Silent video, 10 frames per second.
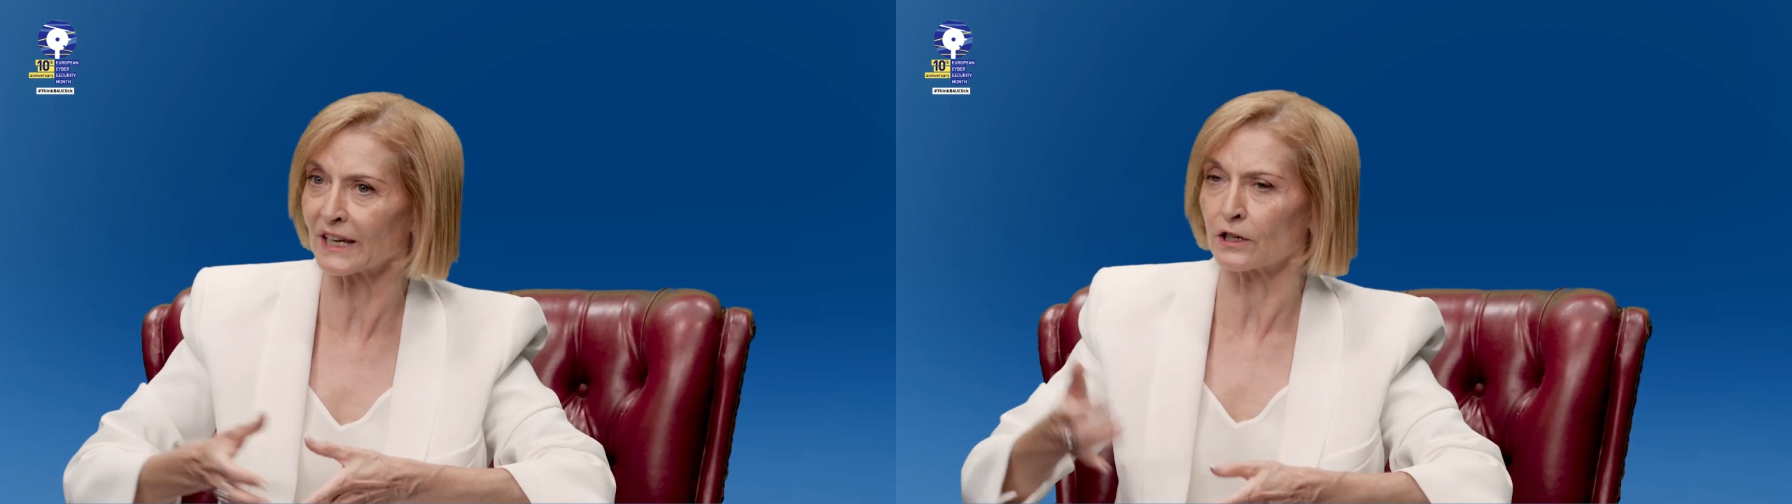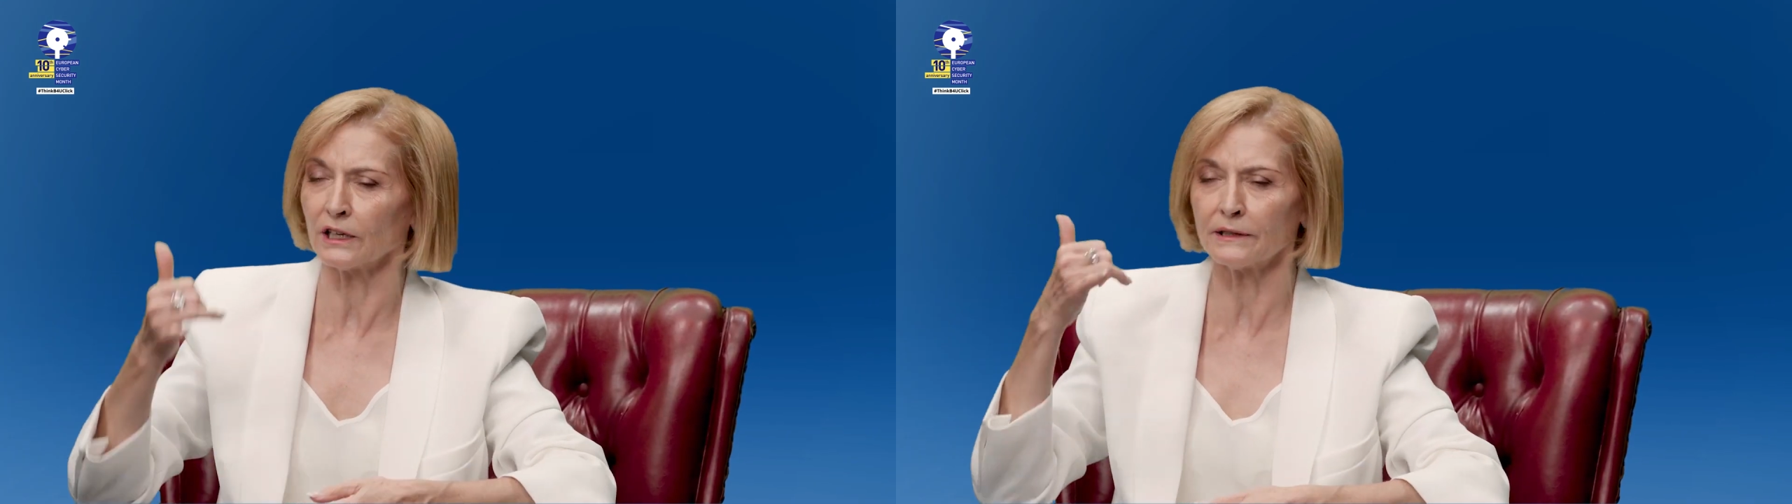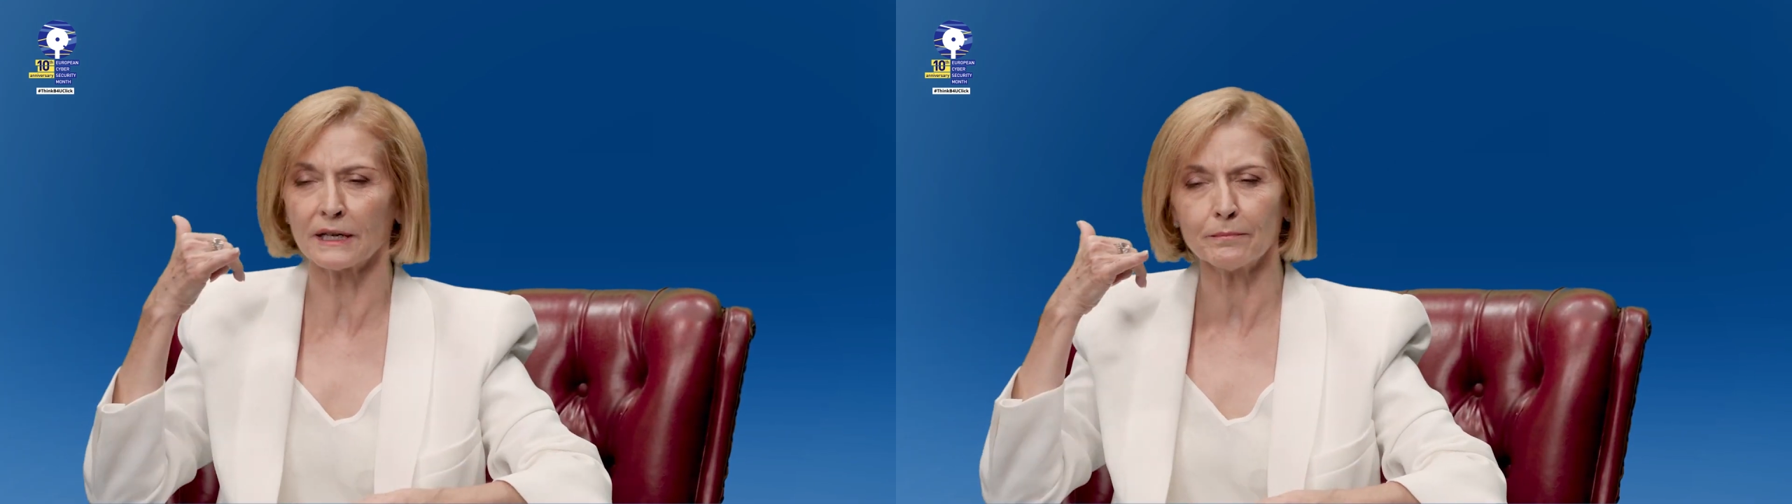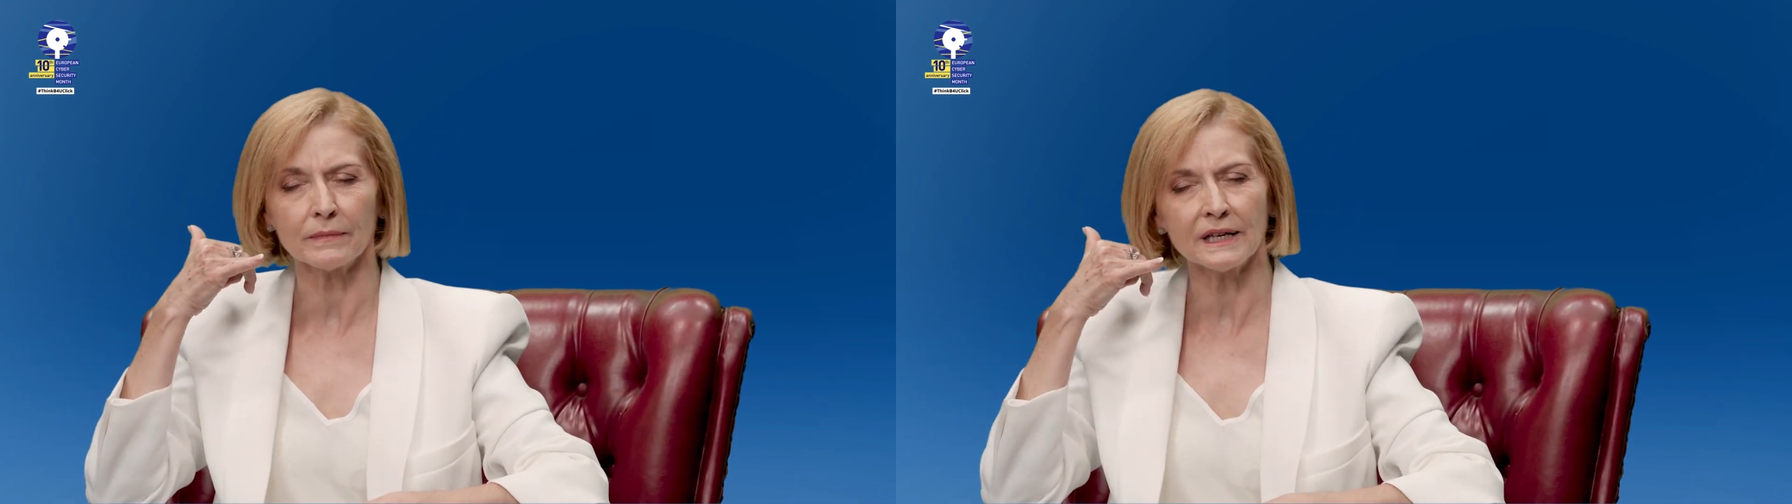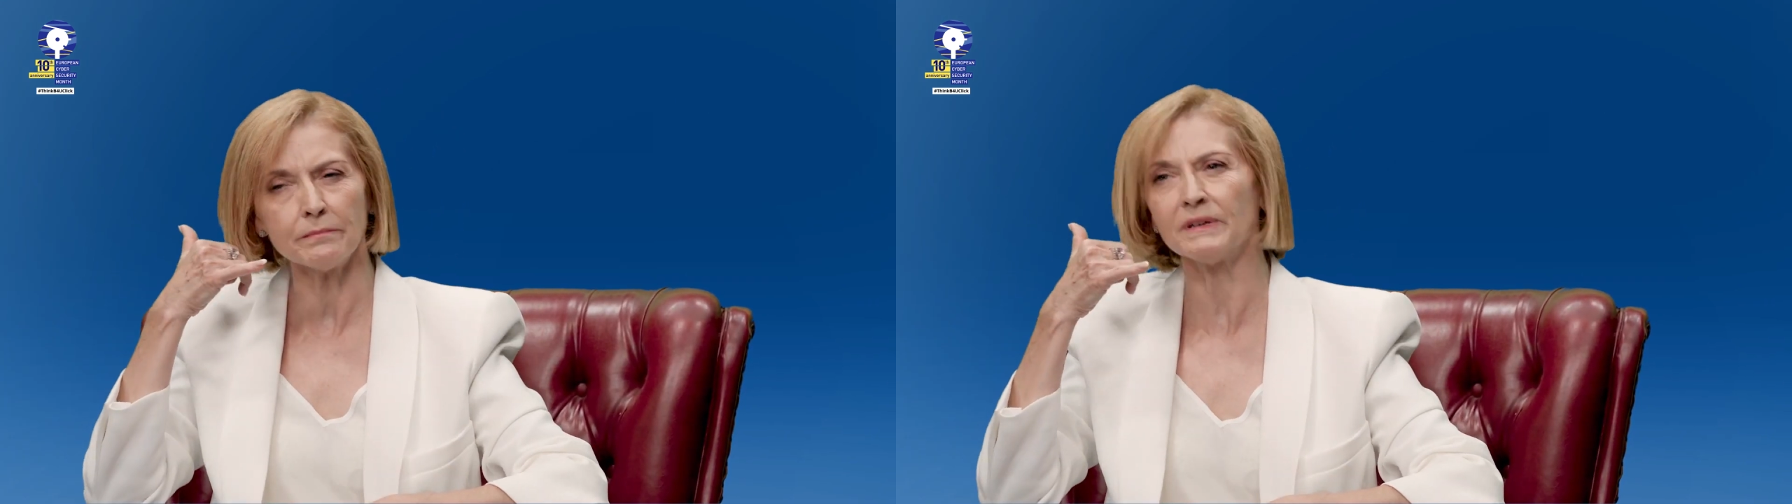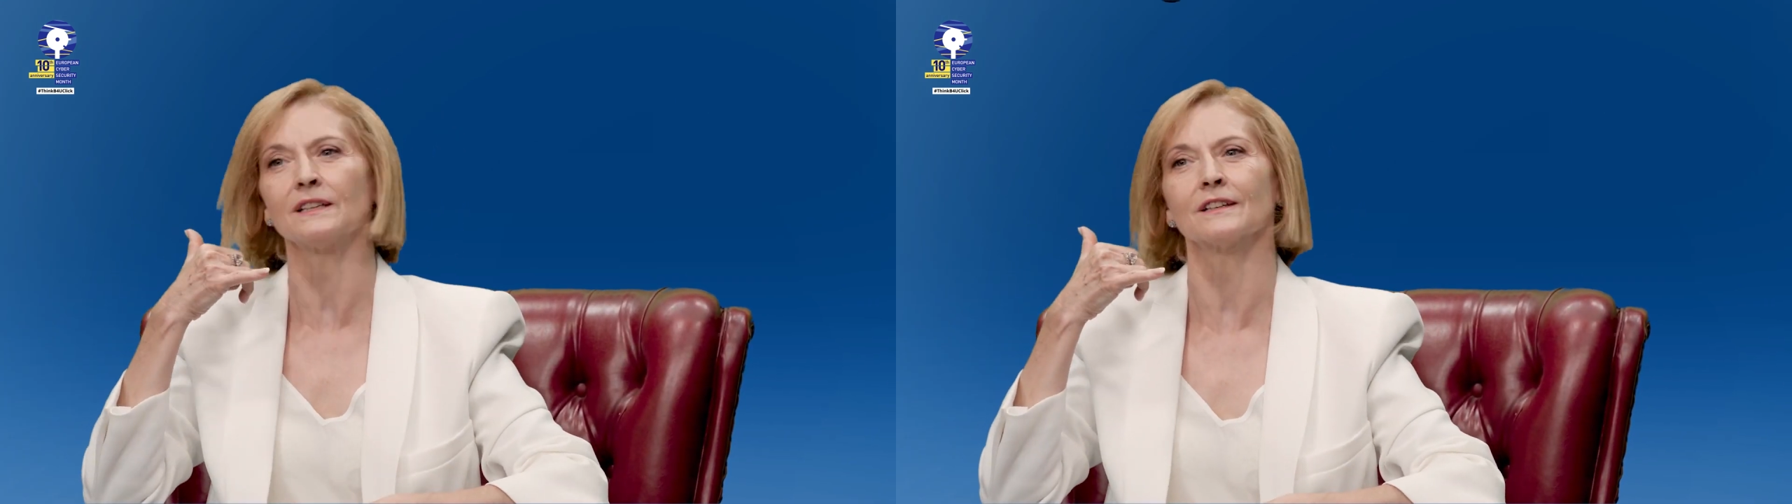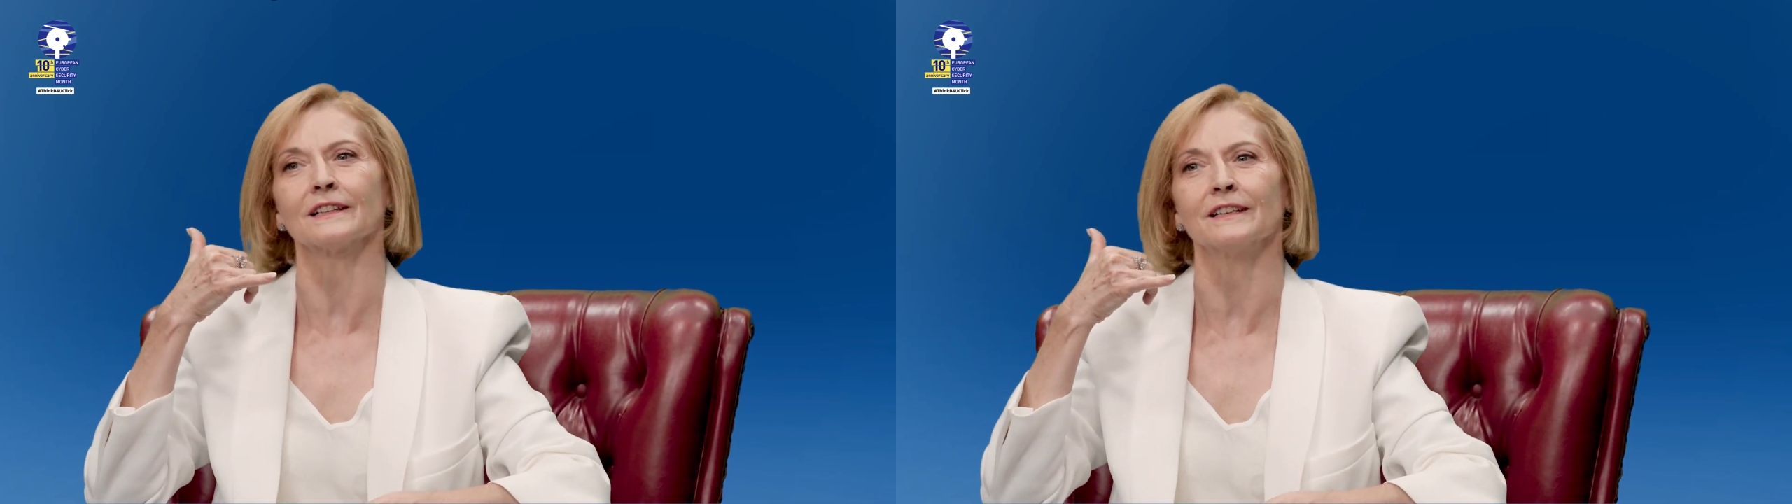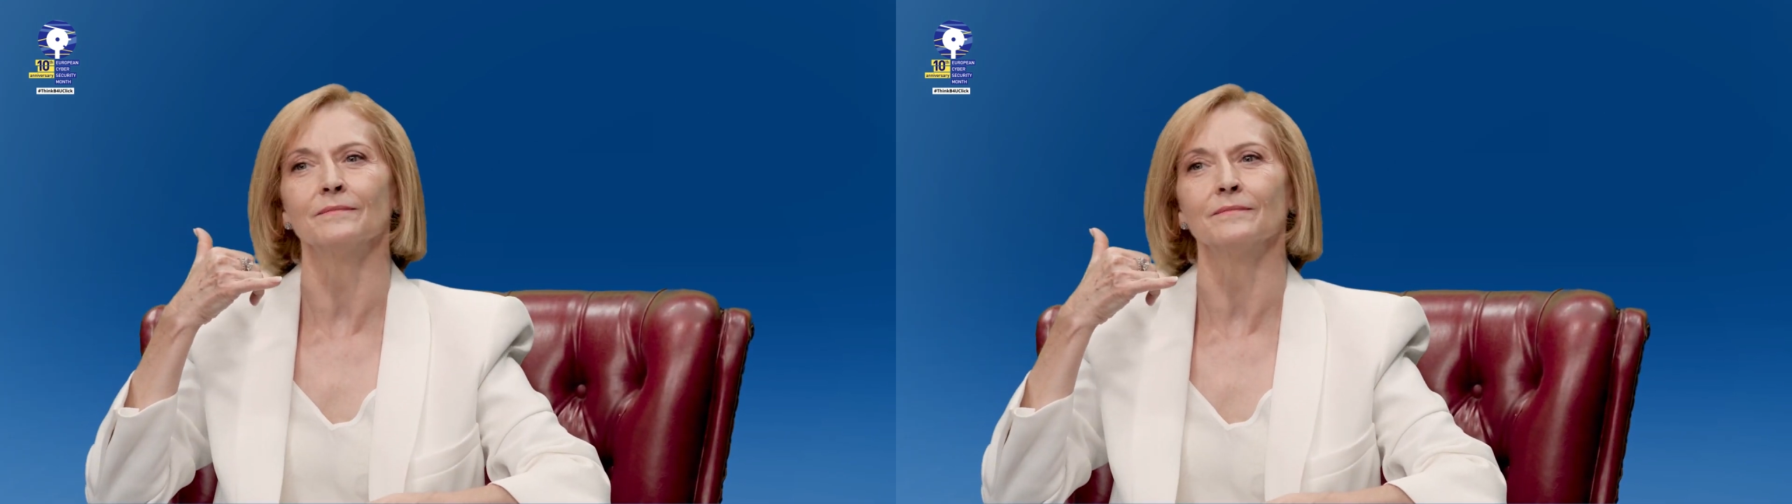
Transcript: calling them immediately.